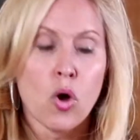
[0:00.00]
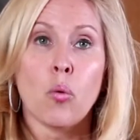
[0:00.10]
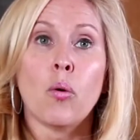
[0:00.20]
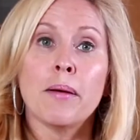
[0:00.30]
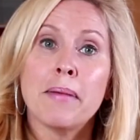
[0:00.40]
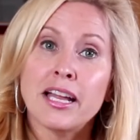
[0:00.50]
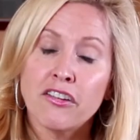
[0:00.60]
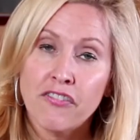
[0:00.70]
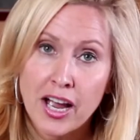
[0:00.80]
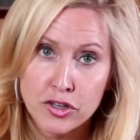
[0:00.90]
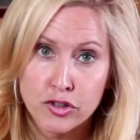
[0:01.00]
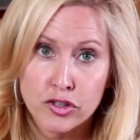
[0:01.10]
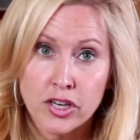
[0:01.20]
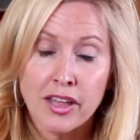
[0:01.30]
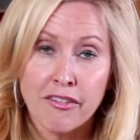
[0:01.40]
What manufacturers
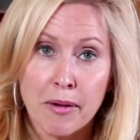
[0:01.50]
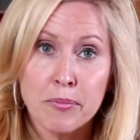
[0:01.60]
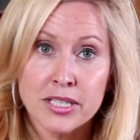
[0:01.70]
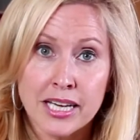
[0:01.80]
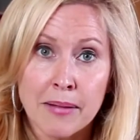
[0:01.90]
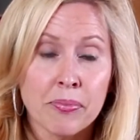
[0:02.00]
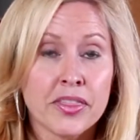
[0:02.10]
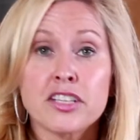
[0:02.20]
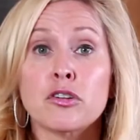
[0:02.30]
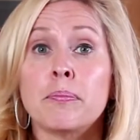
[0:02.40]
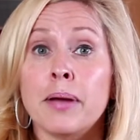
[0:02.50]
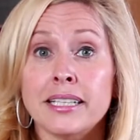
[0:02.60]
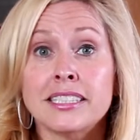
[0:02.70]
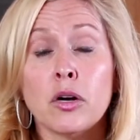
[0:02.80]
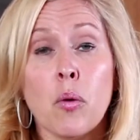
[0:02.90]
do they represent? These are
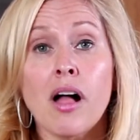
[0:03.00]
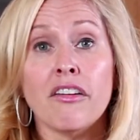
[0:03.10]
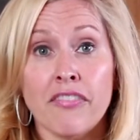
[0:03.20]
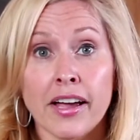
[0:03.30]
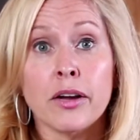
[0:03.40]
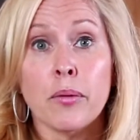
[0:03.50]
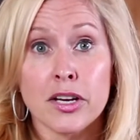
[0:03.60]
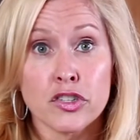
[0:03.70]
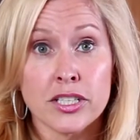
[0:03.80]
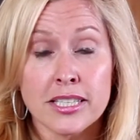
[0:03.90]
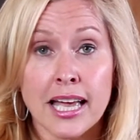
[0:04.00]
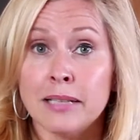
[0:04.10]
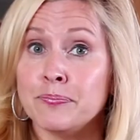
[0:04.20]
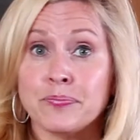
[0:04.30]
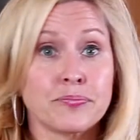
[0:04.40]
basic qualifying questions,
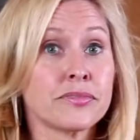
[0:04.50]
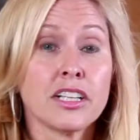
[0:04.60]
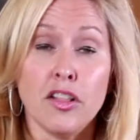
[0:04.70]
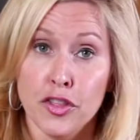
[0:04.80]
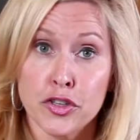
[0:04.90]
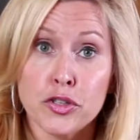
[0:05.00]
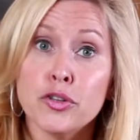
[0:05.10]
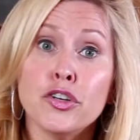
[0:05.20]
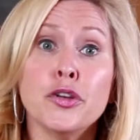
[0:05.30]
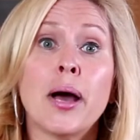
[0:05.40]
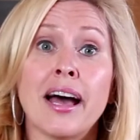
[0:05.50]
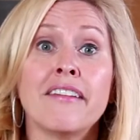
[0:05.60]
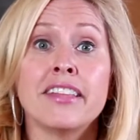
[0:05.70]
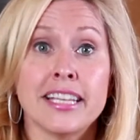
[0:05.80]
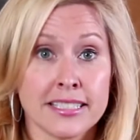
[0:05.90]
and the sooner you
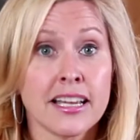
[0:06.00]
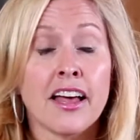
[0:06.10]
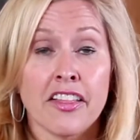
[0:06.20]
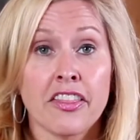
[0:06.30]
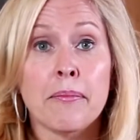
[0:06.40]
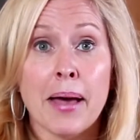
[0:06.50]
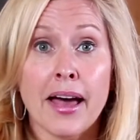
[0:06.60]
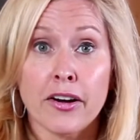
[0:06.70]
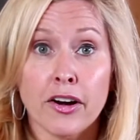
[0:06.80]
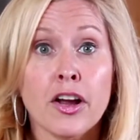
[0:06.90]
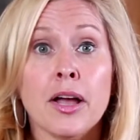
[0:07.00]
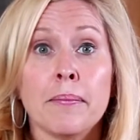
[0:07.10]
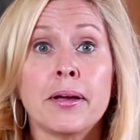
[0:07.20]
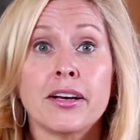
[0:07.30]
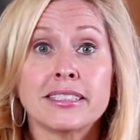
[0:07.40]
have these, the better,
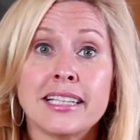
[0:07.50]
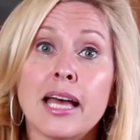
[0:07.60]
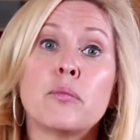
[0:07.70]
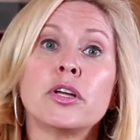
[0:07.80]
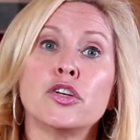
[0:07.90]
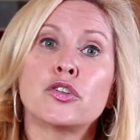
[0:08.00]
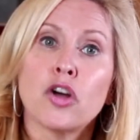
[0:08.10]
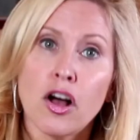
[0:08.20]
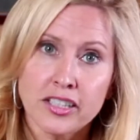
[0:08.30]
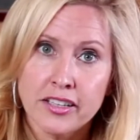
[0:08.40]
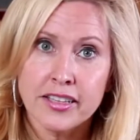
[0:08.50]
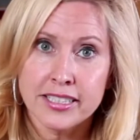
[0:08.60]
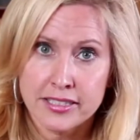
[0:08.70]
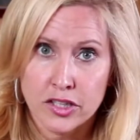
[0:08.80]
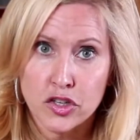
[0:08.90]
because then when you talk to the
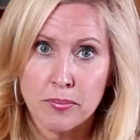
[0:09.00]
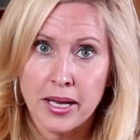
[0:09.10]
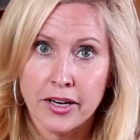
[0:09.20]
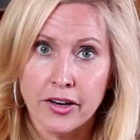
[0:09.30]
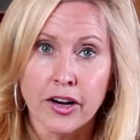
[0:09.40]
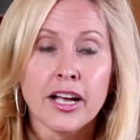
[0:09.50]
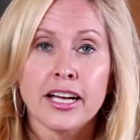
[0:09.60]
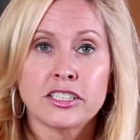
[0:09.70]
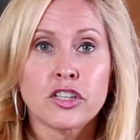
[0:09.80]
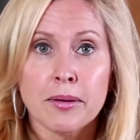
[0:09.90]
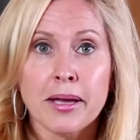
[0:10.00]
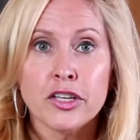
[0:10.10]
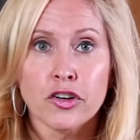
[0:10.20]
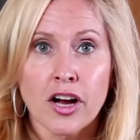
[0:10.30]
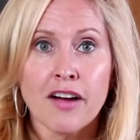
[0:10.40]
decision maker, it's going to
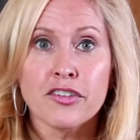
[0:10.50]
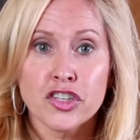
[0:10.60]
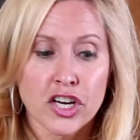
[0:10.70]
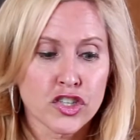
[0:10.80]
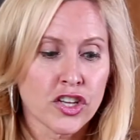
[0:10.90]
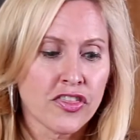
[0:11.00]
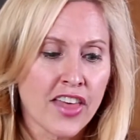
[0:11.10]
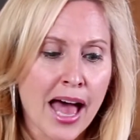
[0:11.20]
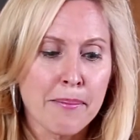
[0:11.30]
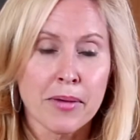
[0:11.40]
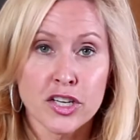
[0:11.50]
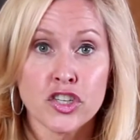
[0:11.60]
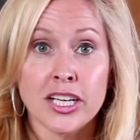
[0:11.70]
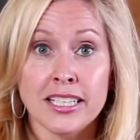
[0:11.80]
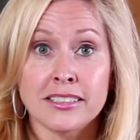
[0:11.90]
make your conversation that
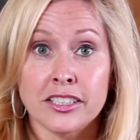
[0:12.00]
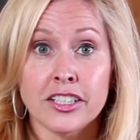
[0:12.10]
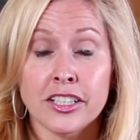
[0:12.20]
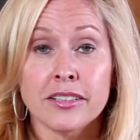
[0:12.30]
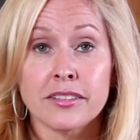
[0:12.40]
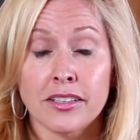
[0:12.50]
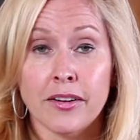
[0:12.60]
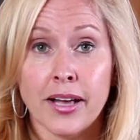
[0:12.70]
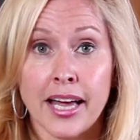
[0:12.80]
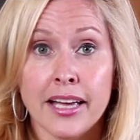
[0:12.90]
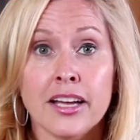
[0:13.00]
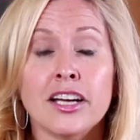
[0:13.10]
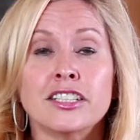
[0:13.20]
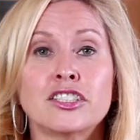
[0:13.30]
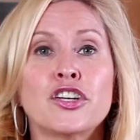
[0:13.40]
much easier. Okay?
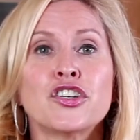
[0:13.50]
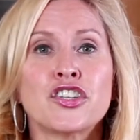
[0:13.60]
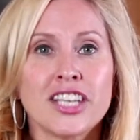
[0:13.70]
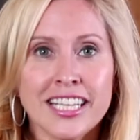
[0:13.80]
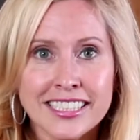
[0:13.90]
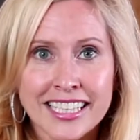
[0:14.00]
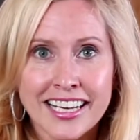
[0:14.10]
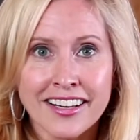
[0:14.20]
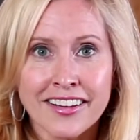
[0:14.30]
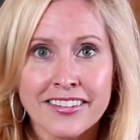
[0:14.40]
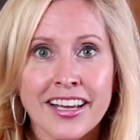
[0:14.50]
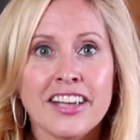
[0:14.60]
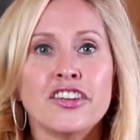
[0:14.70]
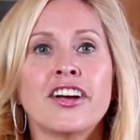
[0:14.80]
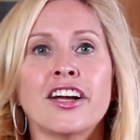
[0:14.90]
So you're sitting down,
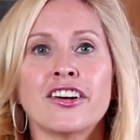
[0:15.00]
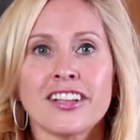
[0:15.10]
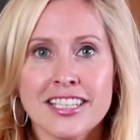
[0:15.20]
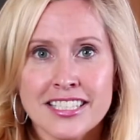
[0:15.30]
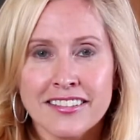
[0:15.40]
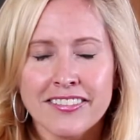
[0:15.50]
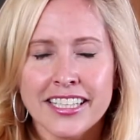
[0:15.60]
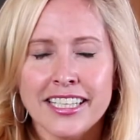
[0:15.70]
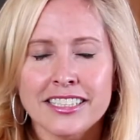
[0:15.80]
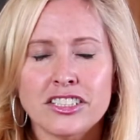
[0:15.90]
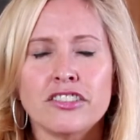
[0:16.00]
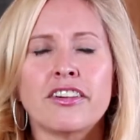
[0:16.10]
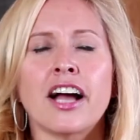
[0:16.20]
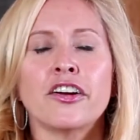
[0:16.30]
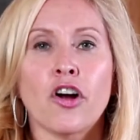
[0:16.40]
you got your list of leads, you've
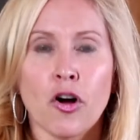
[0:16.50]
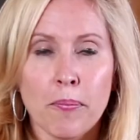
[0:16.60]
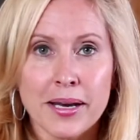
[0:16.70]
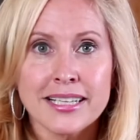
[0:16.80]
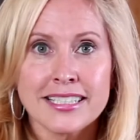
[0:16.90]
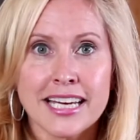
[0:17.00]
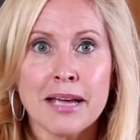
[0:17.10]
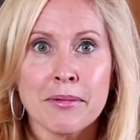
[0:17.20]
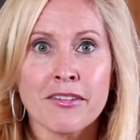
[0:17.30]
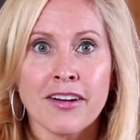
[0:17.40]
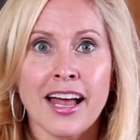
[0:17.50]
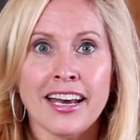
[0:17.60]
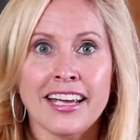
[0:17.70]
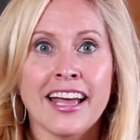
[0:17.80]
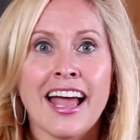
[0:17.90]
got your opening statement
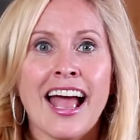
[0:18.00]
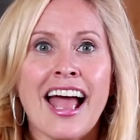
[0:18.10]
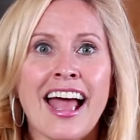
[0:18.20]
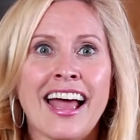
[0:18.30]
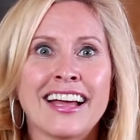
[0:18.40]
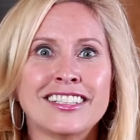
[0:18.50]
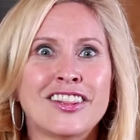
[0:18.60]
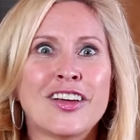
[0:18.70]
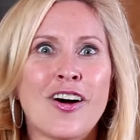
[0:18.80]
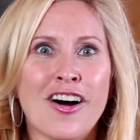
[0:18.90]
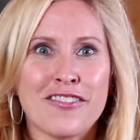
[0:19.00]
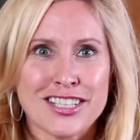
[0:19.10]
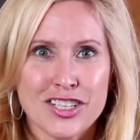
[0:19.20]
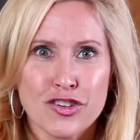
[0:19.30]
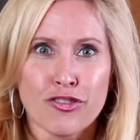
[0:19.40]
ready, and the
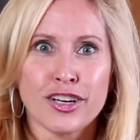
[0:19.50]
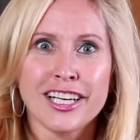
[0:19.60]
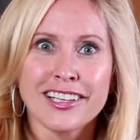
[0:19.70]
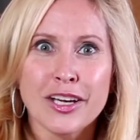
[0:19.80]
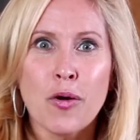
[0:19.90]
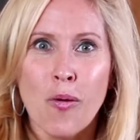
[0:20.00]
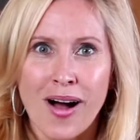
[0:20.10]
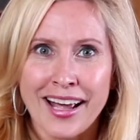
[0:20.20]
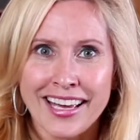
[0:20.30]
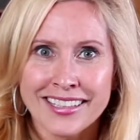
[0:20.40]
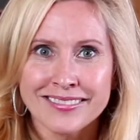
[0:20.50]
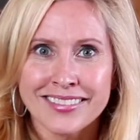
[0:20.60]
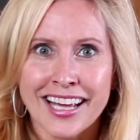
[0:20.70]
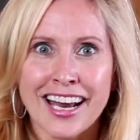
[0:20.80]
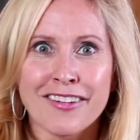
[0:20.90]
office is really quiet,
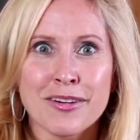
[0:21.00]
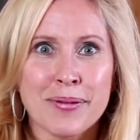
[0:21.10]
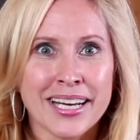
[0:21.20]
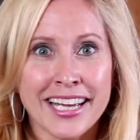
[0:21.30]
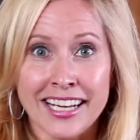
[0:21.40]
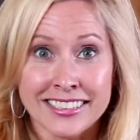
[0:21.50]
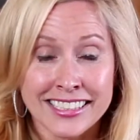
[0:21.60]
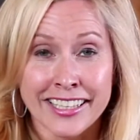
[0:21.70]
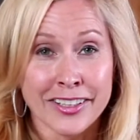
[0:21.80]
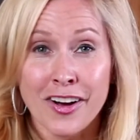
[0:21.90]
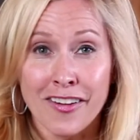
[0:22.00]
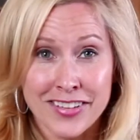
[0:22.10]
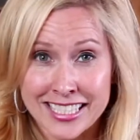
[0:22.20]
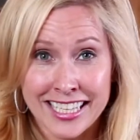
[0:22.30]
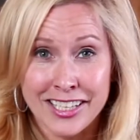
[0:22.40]
and everybody else in the
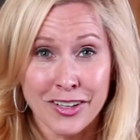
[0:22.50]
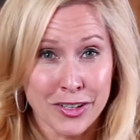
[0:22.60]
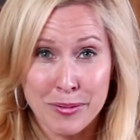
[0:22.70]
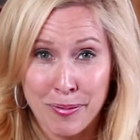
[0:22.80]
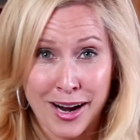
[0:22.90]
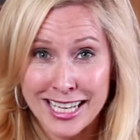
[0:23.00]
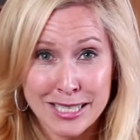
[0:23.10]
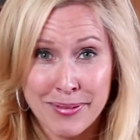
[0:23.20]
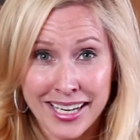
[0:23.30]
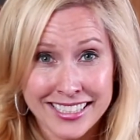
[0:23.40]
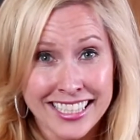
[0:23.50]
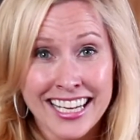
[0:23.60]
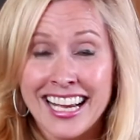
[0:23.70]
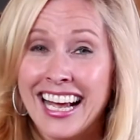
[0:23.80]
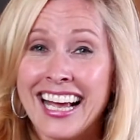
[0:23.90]
office can hear you prospect.
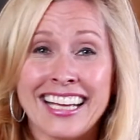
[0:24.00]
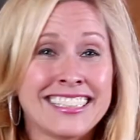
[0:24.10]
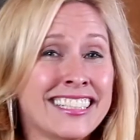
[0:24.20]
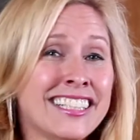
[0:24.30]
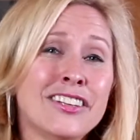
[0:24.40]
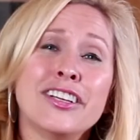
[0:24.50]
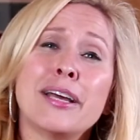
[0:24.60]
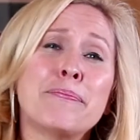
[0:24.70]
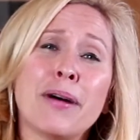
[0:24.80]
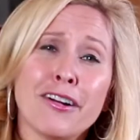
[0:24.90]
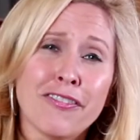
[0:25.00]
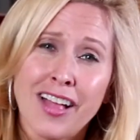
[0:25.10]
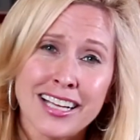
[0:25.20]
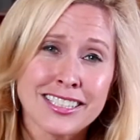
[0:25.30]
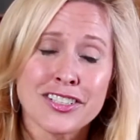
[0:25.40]
And you get
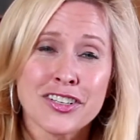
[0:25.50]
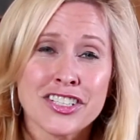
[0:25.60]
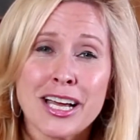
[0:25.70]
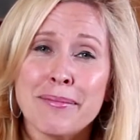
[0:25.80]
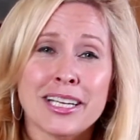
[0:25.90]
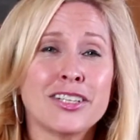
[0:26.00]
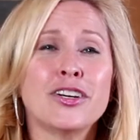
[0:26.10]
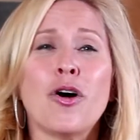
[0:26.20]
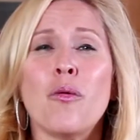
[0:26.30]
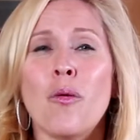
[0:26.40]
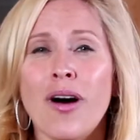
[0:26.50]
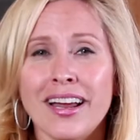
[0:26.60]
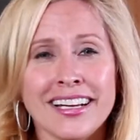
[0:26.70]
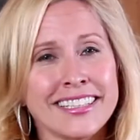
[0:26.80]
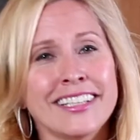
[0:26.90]
butterflies in your stomach, and you don't
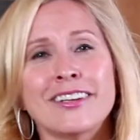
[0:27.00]
want it.